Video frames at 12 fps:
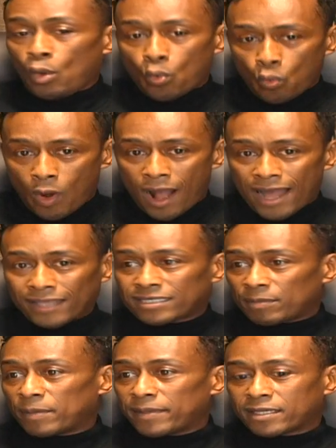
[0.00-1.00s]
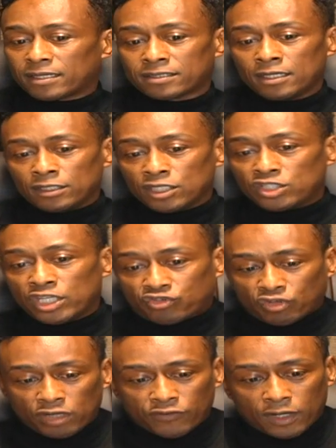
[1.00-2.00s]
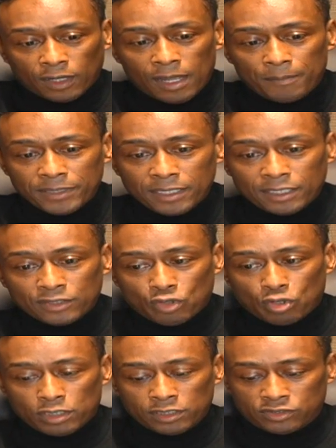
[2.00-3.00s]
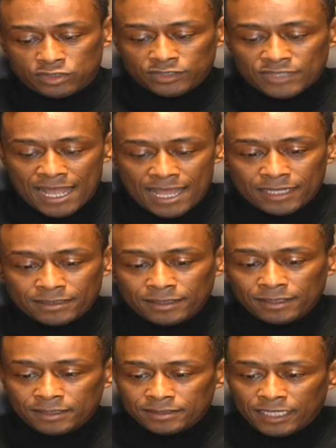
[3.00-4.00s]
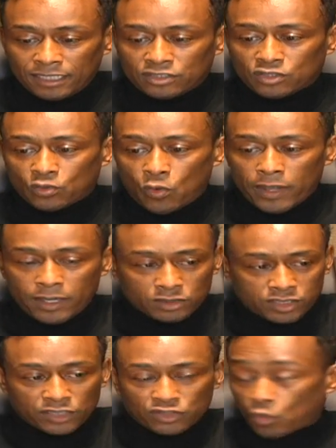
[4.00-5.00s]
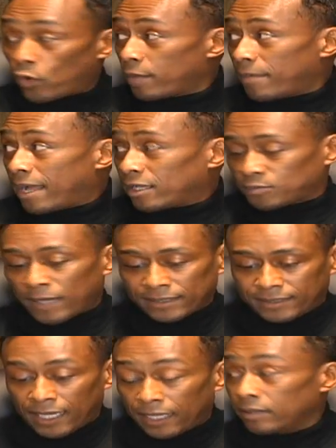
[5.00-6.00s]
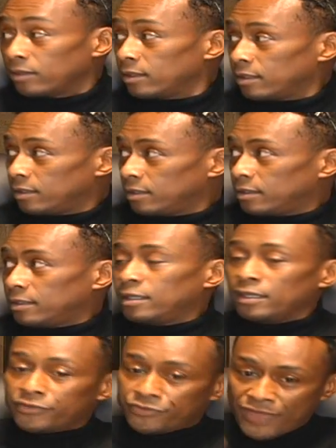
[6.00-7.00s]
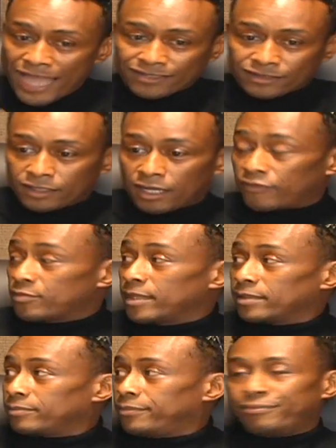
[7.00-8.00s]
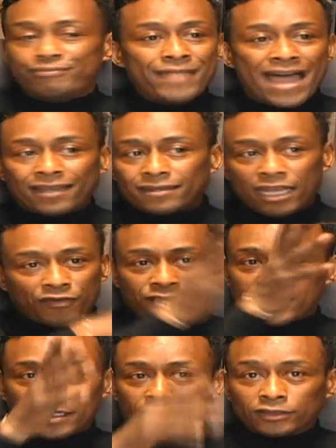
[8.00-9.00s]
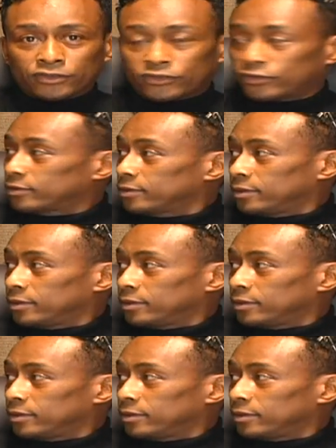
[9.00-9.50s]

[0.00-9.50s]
Why? Simply because the District of Columbia is designed 10 square miles by 10. That's the government, not everything else.